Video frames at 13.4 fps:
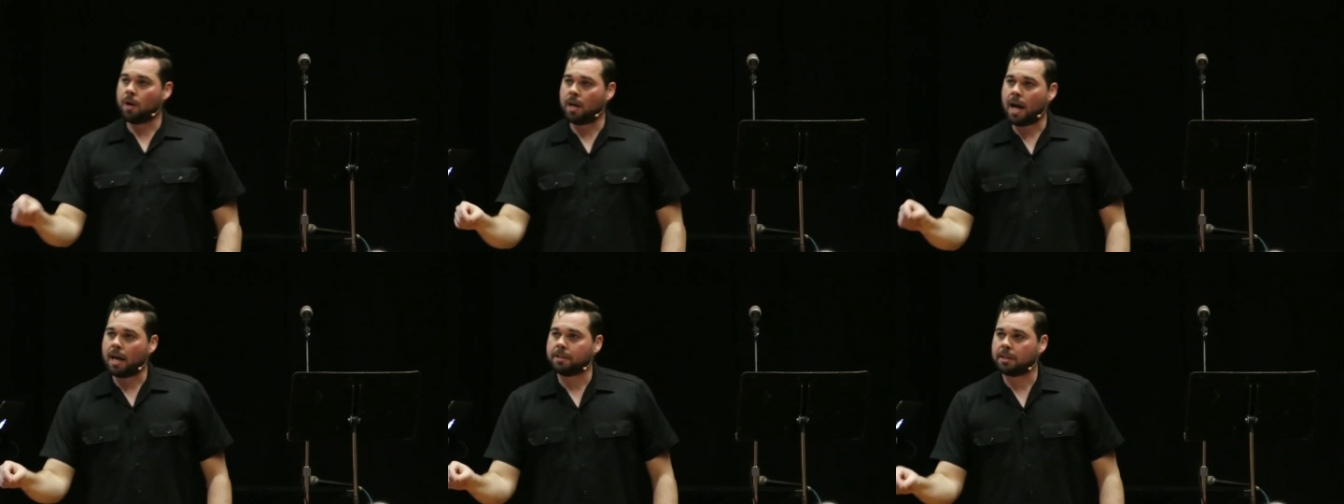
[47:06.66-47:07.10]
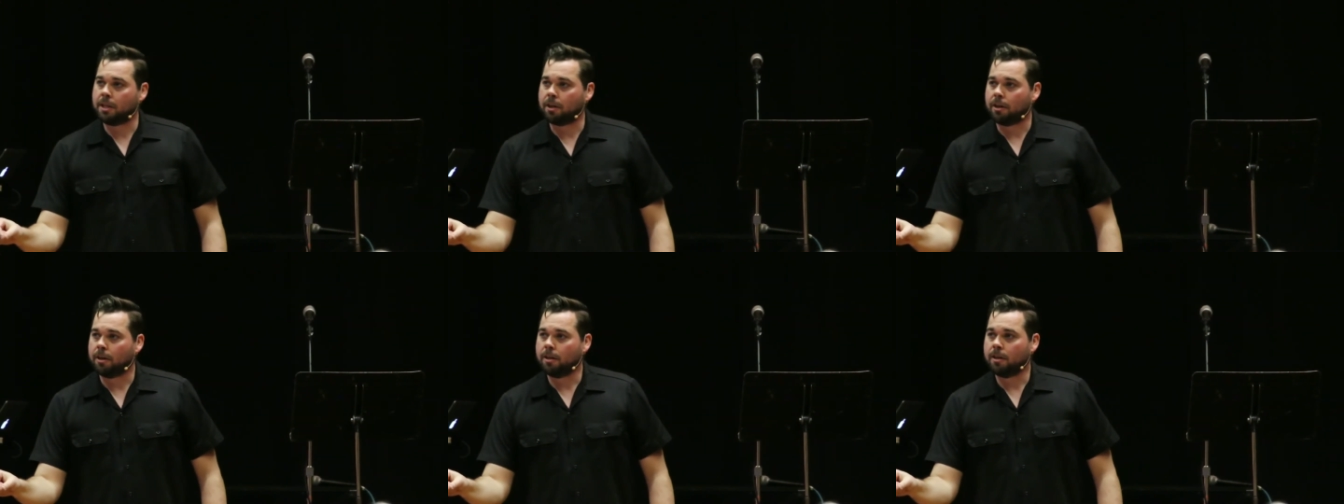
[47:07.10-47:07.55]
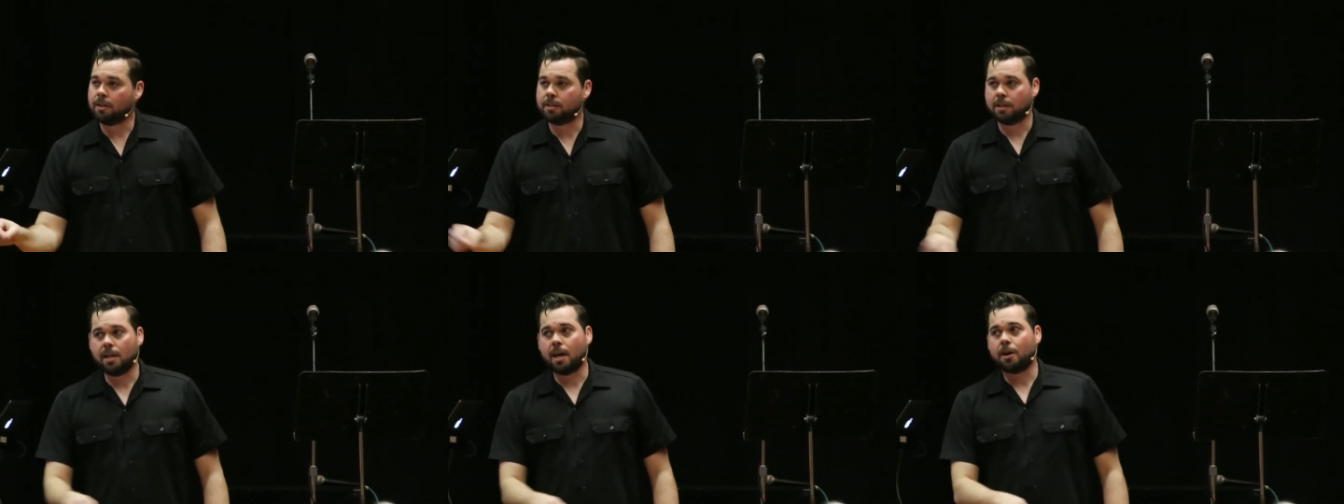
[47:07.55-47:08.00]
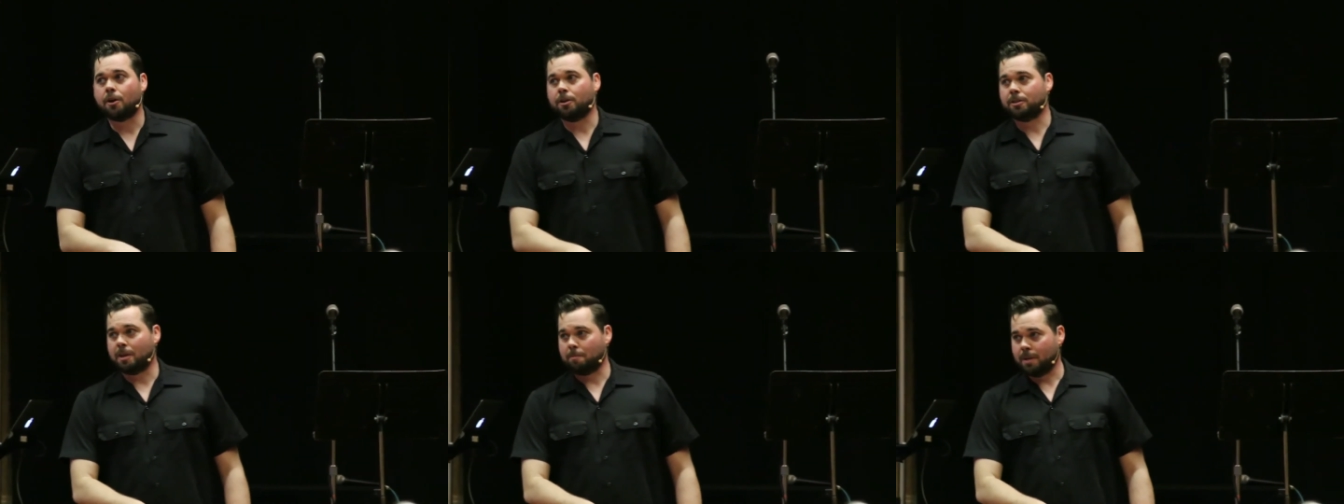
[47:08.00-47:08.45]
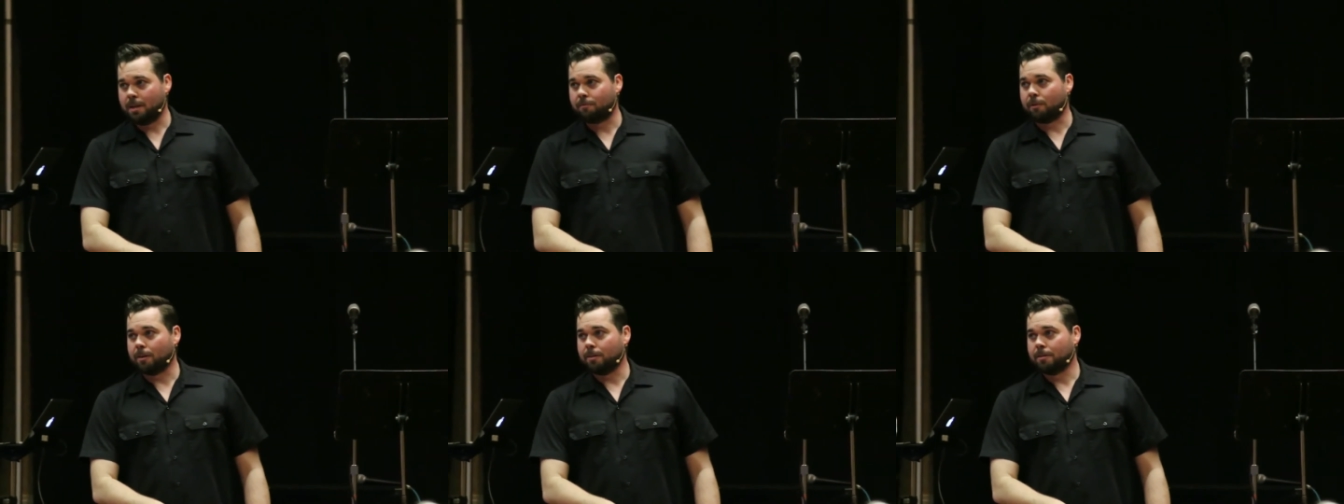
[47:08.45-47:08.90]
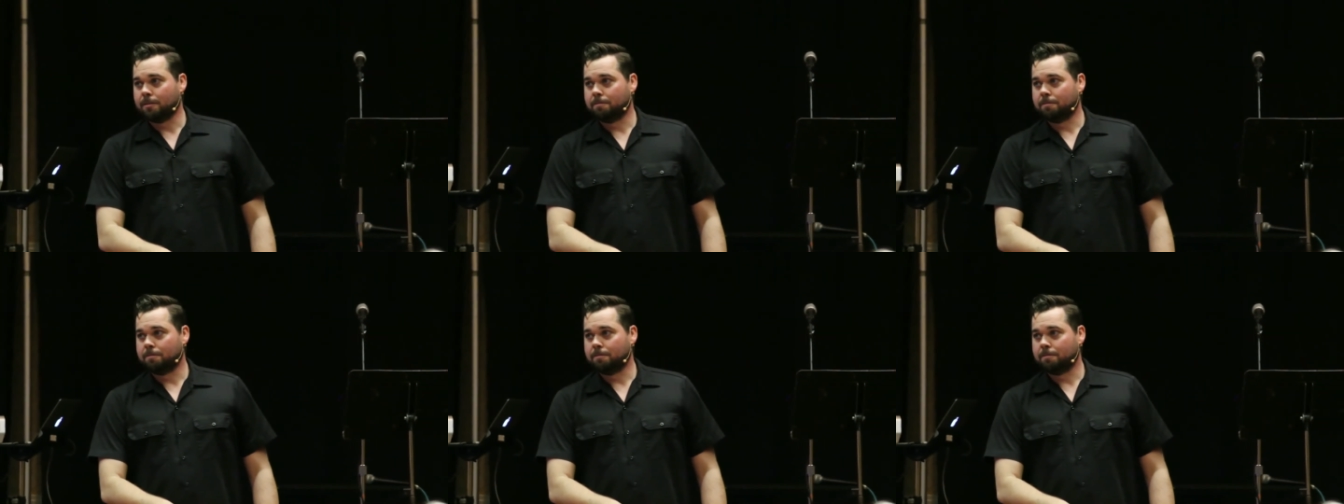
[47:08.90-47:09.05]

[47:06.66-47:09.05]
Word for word: what did Isaac hear? You see, he had heard something different.